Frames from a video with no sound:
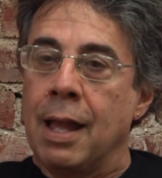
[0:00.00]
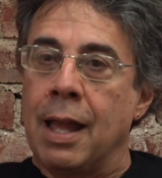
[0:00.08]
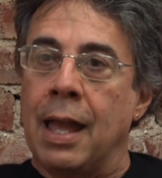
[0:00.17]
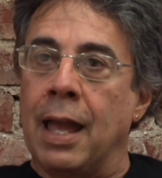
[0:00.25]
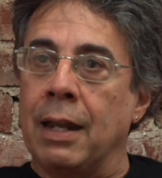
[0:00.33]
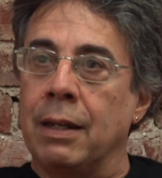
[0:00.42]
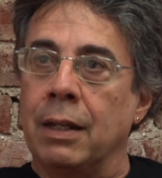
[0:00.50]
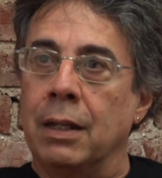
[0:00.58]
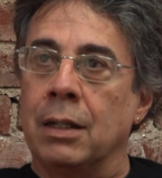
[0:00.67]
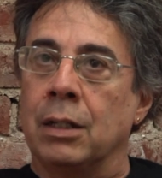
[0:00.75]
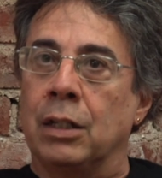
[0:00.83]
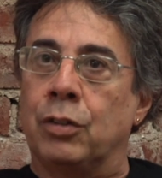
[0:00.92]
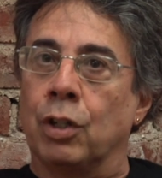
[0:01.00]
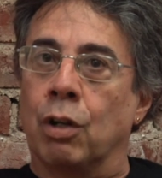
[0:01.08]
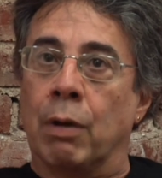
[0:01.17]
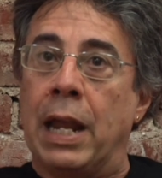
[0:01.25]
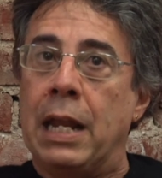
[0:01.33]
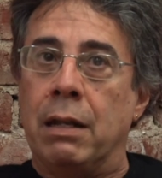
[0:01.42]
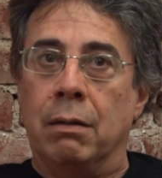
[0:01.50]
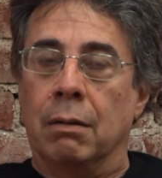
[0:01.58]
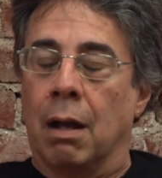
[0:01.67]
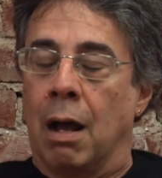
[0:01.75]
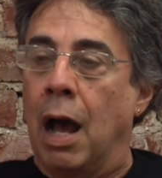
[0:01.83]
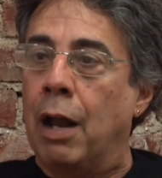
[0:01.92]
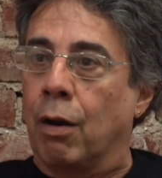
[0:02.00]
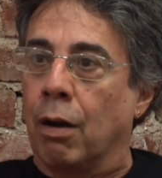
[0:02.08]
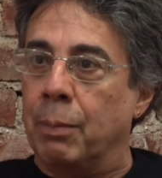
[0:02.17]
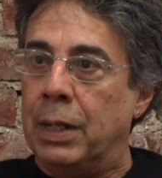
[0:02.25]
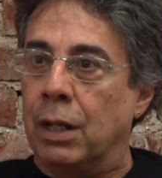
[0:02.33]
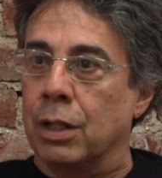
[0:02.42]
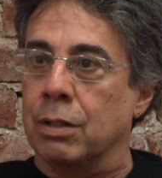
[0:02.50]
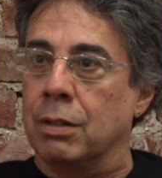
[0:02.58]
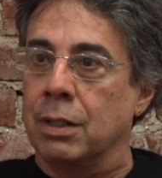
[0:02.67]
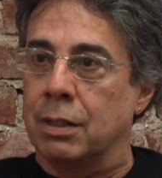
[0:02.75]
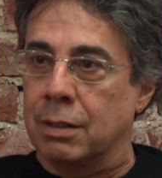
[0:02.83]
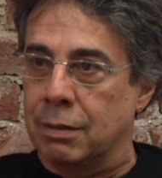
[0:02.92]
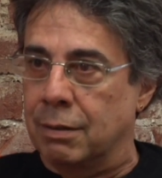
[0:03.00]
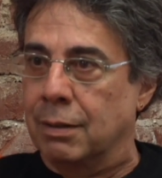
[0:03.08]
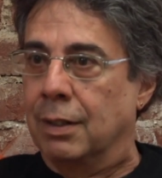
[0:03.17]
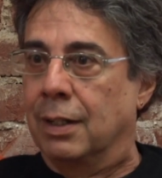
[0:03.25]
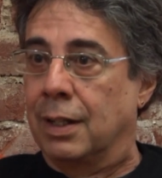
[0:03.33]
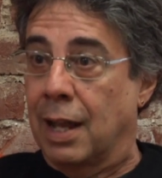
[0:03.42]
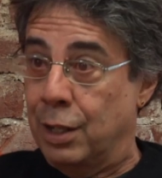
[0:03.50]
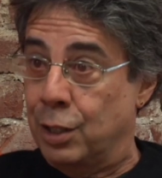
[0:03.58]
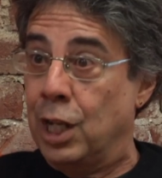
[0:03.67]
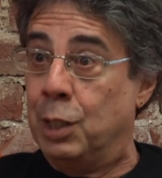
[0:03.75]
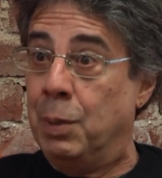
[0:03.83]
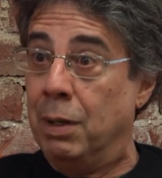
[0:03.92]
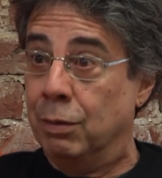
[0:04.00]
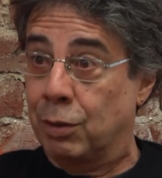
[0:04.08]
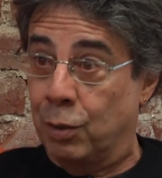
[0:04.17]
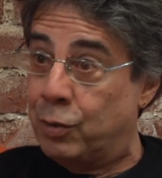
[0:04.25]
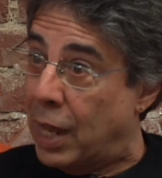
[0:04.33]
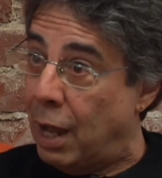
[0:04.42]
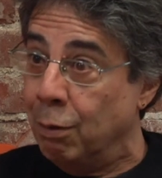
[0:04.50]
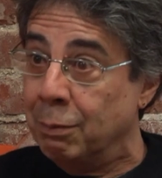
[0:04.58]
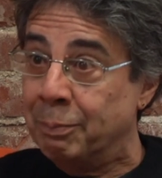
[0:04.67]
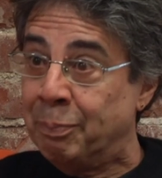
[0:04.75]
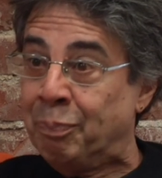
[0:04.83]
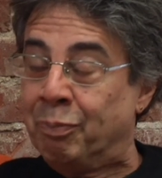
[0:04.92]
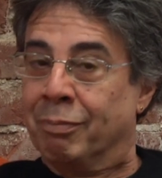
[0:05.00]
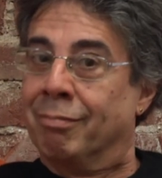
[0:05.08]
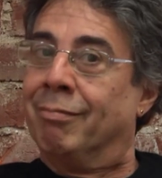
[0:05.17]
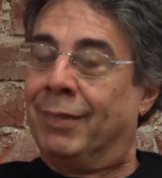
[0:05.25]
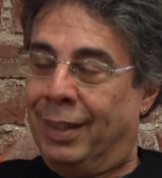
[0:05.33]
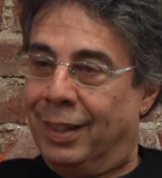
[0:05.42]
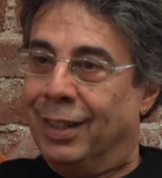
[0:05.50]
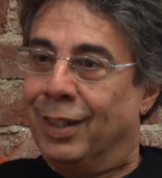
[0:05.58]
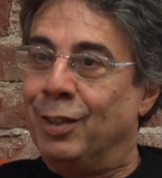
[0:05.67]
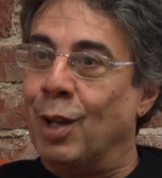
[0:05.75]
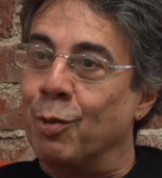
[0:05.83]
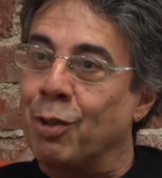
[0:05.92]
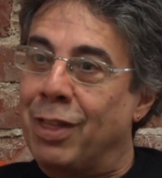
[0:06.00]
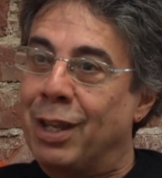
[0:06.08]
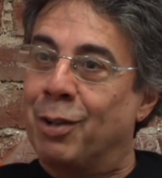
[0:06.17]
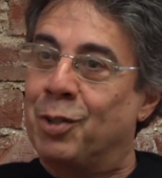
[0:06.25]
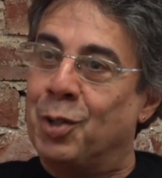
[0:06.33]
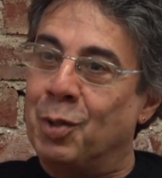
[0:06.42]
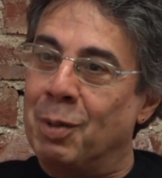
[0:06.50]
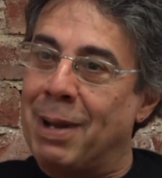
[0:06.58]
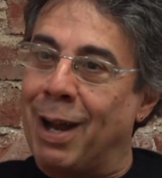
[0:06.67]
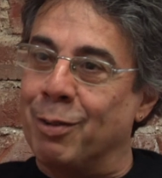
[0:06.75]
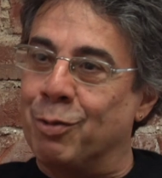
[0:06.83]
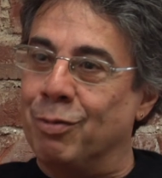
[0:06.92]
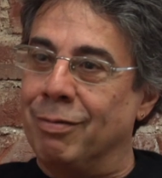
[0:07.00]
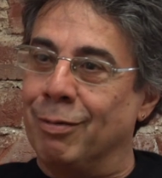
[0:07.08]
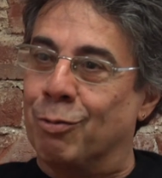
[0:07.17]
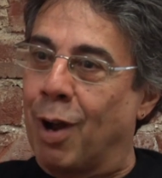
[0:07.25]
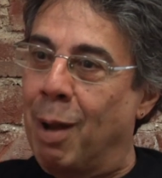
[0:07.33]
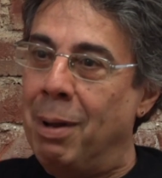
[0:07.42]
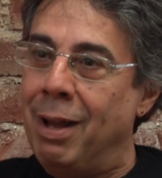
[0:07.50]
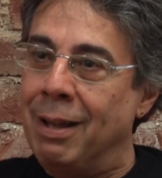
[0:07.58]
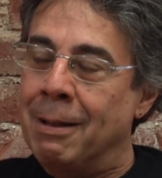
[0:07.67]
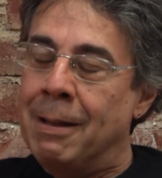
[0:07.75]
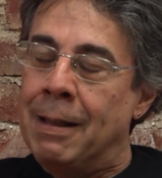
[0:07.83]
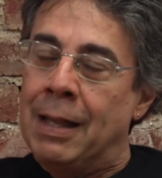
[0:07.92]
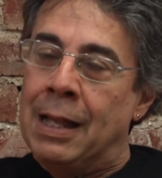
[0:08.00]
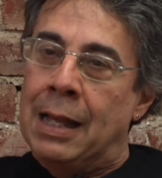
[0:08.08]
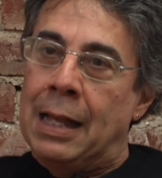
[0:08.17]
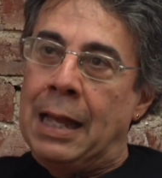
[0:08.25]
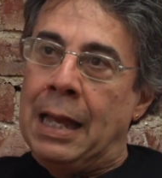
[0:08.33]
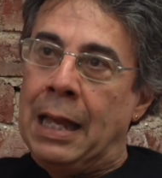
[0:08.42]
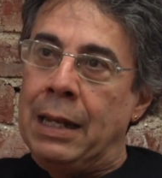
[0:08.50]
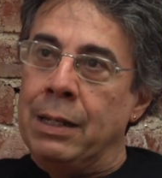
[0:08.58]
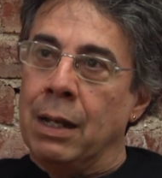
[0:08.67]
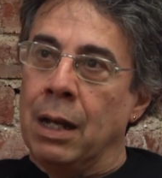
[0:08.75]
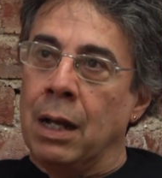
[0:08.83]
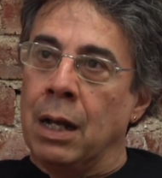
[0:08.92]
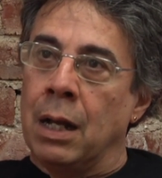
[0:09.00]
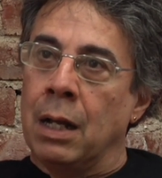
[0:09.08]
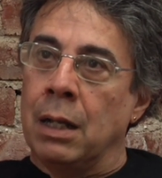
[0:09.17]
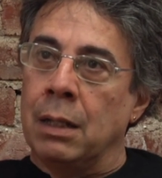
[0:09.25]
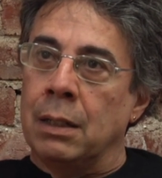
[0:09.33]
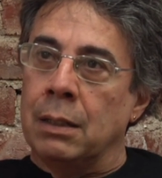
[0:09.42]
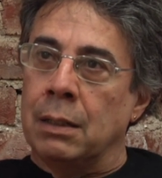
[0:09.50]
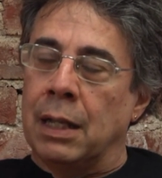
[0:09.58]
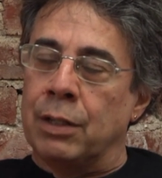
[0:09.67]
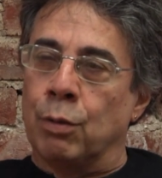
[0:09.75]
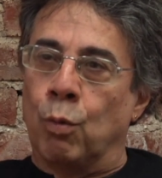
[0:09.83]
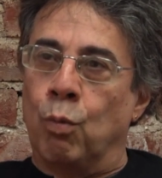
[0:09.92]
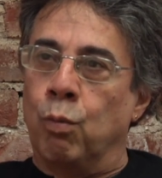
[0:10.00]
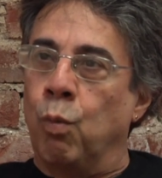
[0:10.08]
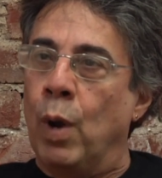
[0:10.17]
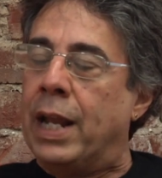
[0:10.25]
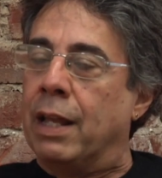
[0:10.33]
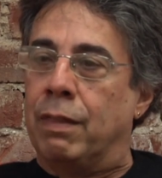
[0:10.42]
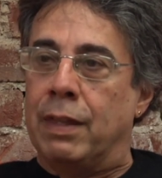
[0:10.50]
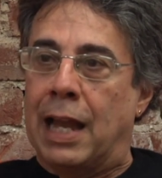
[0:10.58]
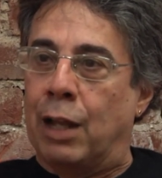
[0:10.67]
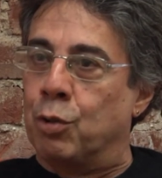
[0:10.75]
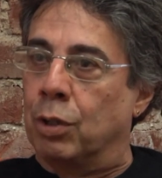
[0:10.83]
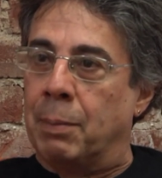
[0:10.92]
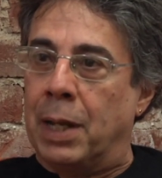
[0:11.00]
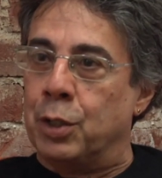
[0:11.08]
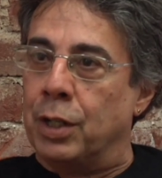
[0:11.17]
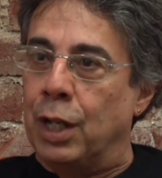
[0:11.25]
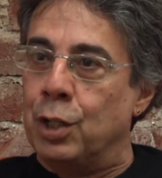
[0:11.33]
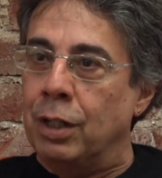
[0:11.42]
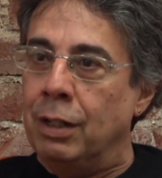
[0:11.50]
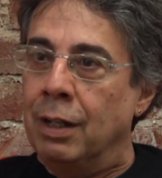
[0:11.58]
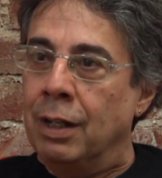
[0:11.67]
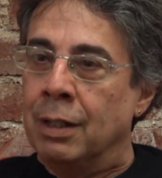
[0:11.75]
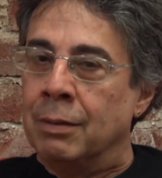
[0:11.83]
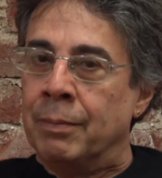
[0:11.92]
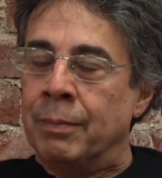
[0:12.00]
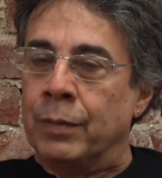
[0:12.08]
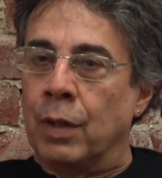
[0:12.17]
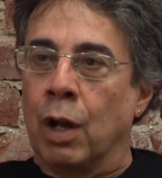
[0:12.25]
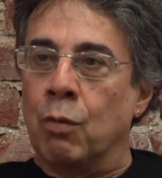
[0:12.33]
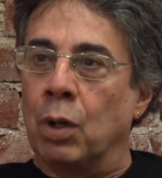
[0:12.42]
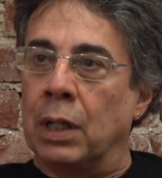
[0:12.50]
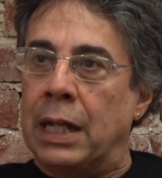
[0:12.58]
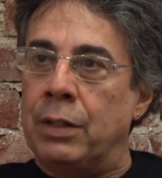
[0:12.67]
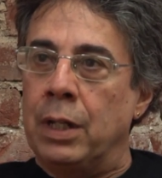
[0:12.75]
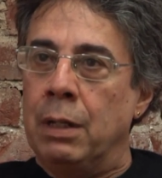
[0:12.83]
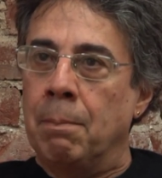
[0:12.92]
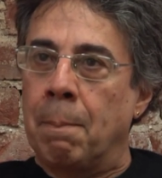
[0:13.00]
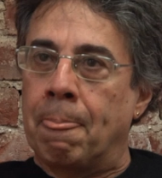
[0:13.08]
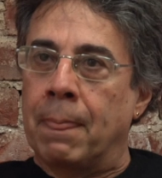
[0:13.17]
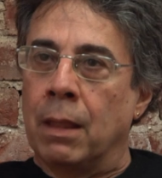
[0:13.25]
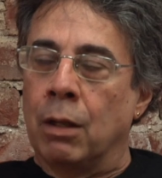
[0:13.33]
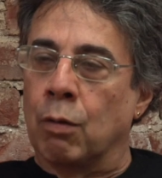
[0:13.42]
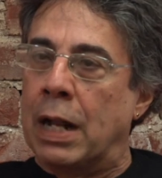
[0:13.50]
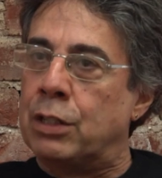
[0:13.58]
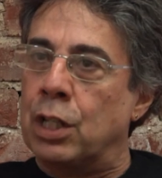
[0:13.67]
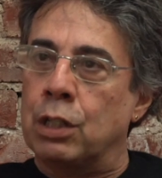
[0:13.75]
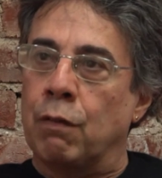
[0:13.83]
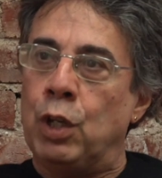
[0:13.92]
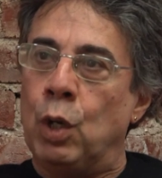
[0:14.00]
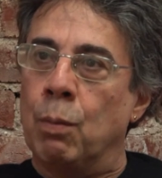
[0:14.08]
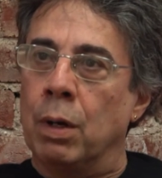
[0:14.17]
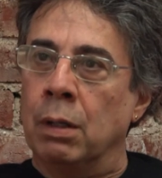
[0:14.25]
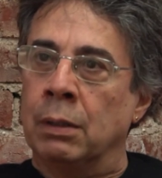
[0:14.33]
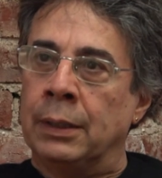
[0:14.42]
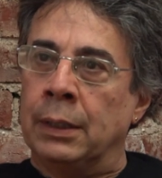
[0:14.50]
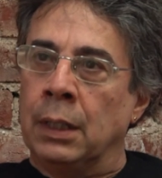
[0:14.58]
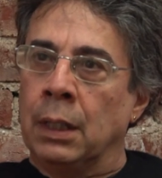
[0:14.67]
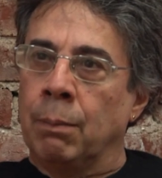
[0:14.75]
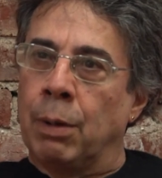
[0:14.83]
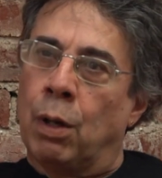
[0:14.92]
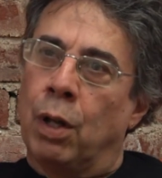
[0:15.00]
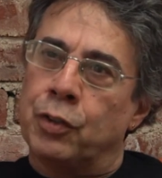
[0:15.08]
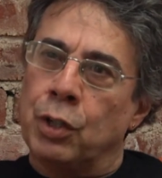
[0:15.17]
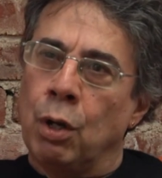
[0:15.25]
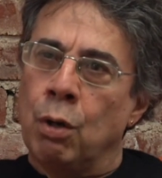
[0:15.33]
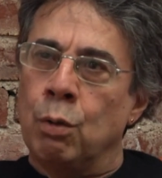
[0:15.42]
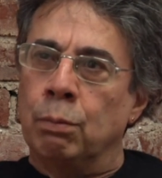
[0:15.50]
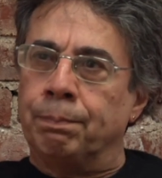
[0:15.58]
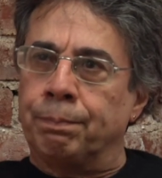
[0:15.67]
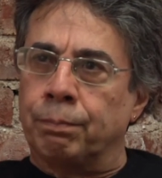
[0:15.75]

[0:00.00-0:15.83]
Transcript: And it's a great honor, because this guy Shakespeare, it turns out, knows a thing or two about drama, and uh, has a wicked theatrical imagination, unrelenting, great sense of humor, but also